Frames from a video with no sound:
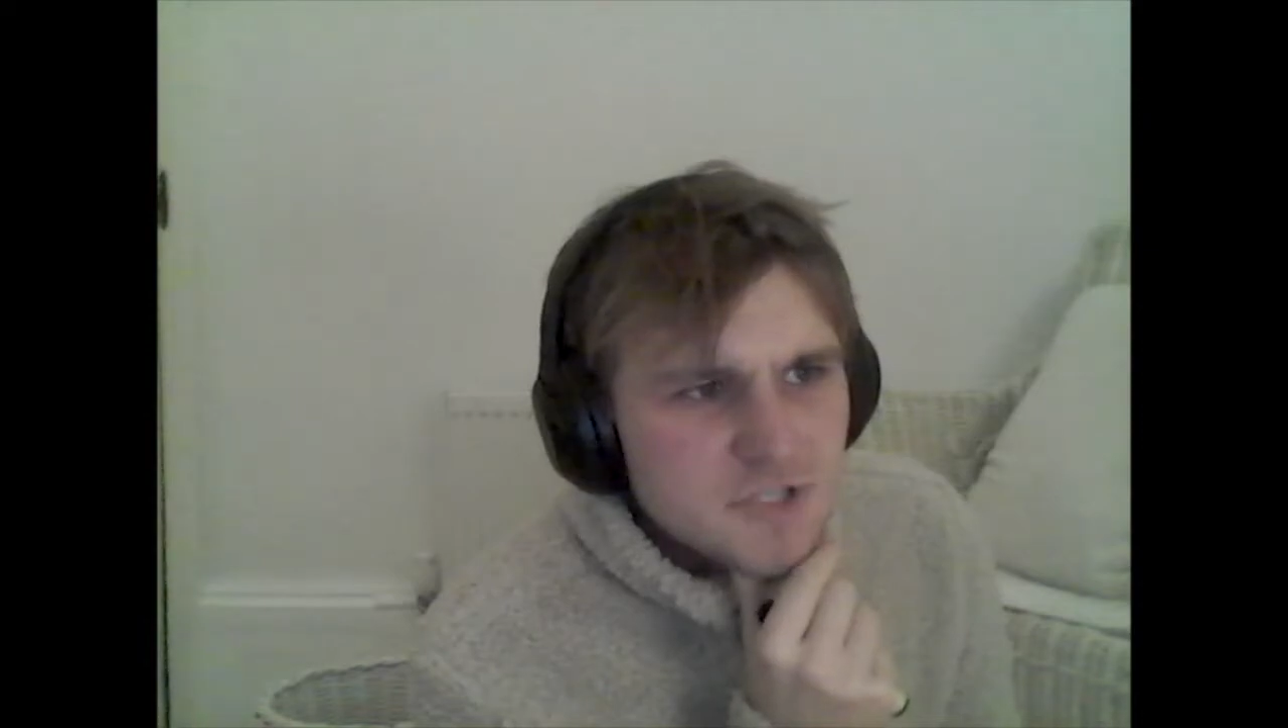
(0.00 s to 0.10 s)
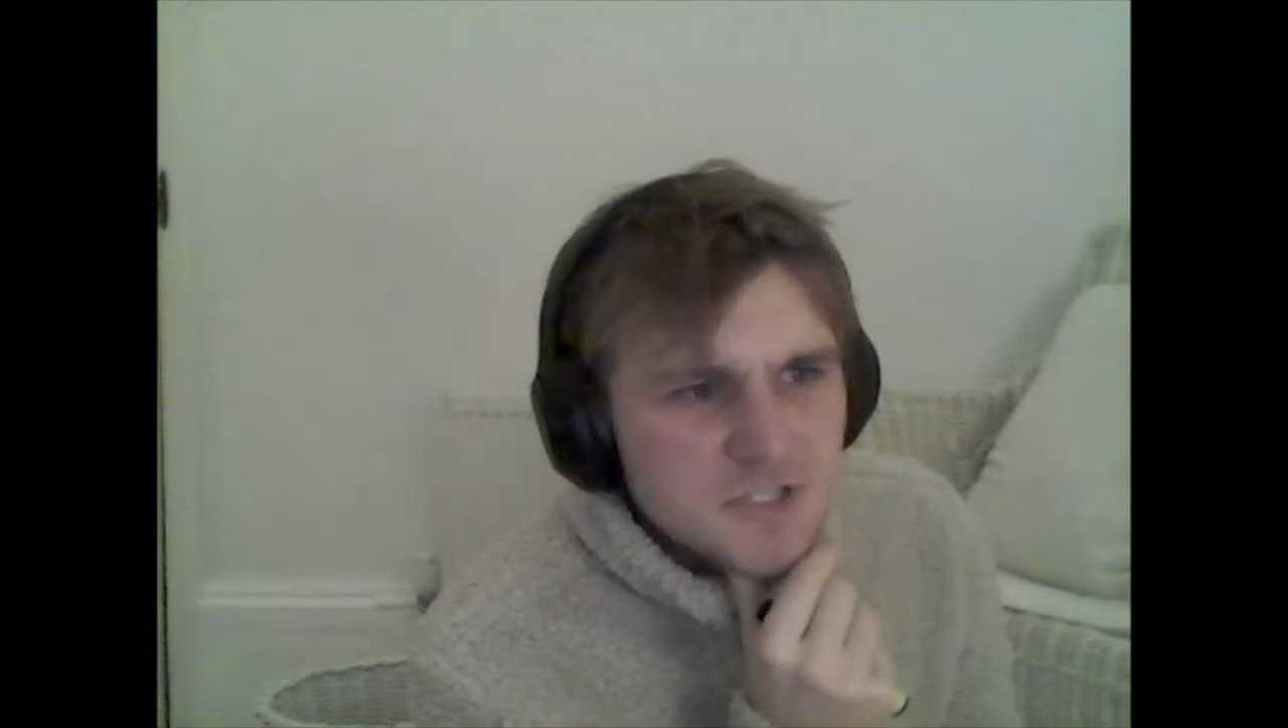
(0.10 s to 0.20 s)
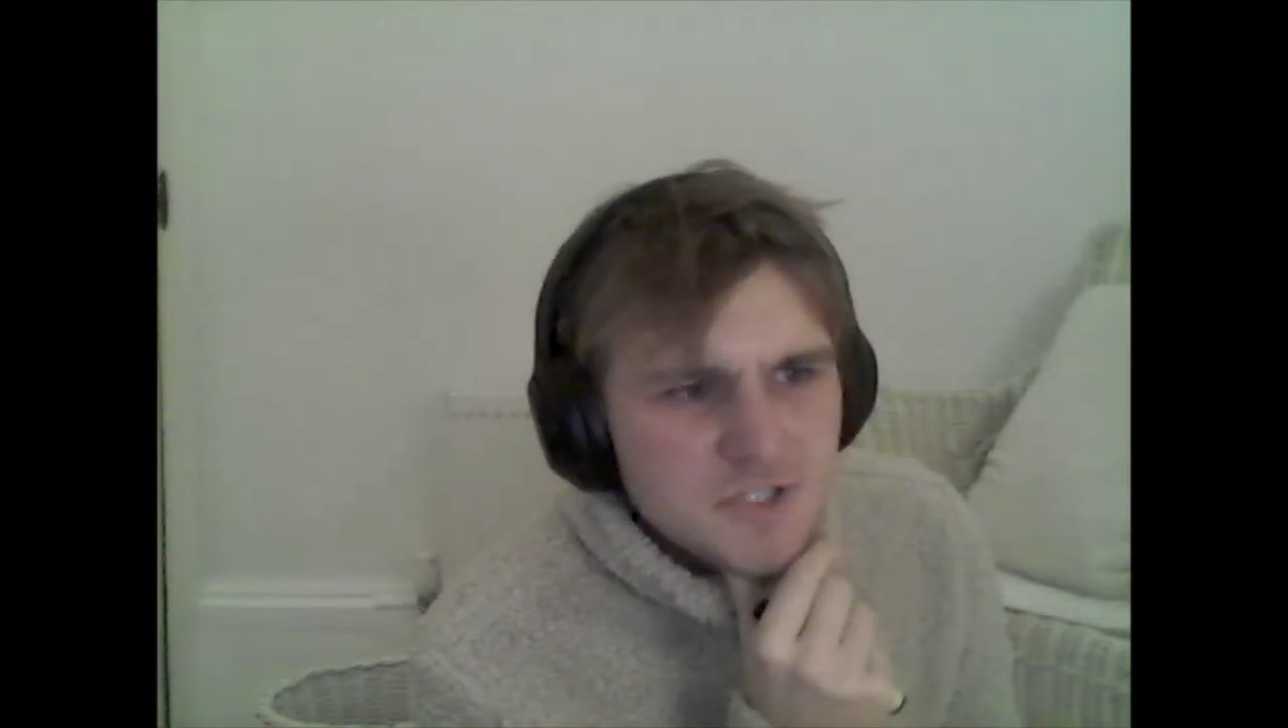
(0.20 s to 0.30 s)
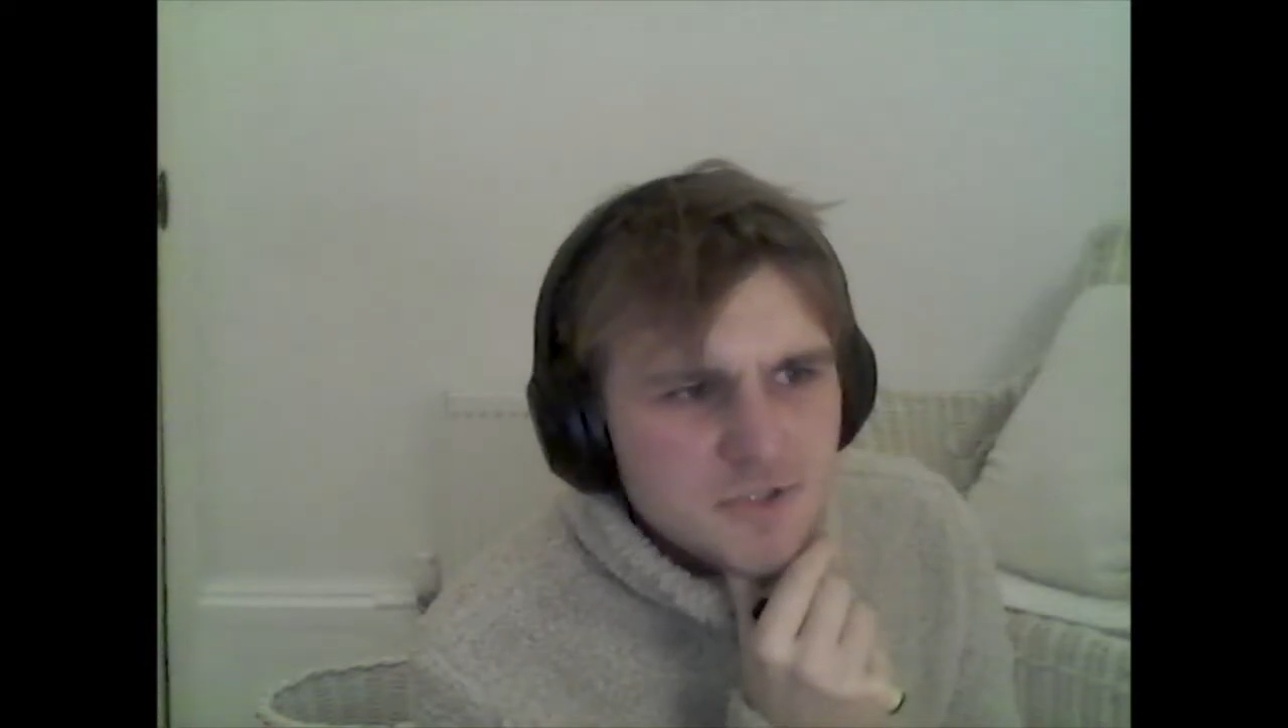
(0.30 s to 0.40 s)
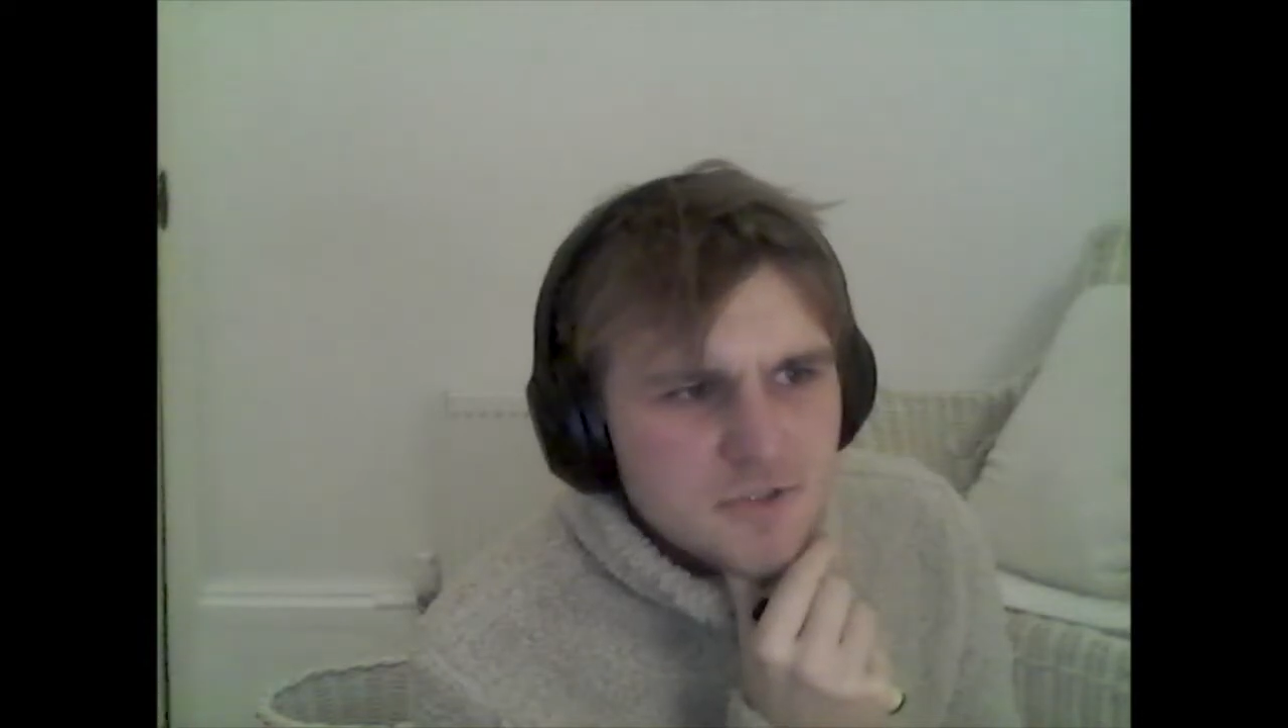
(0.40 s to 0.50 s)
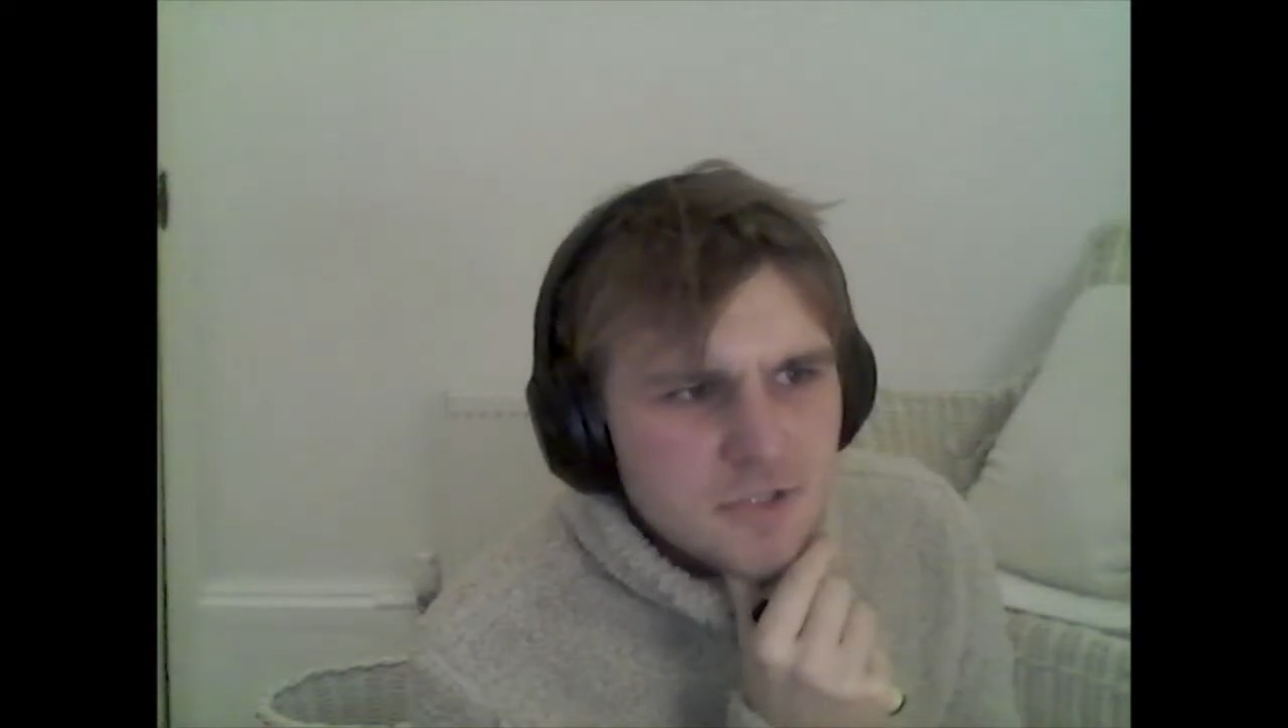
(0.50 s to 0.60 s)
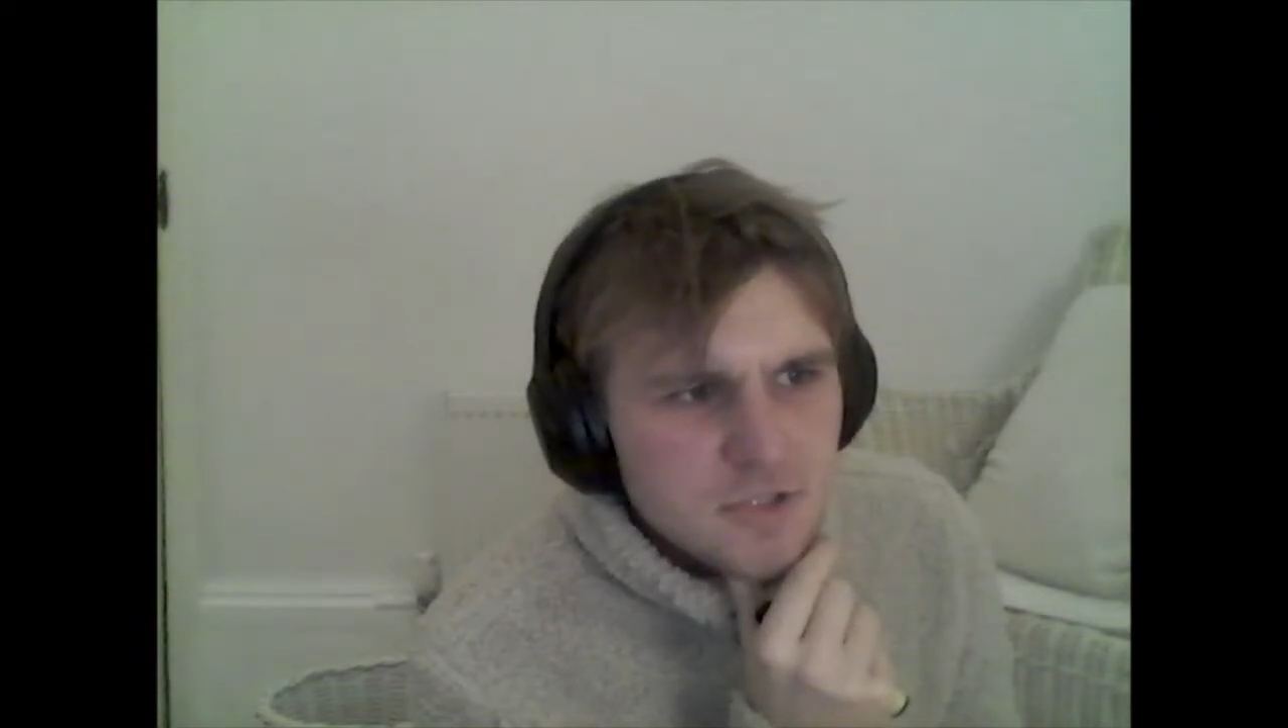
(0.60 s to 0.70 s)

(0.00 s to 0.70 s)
just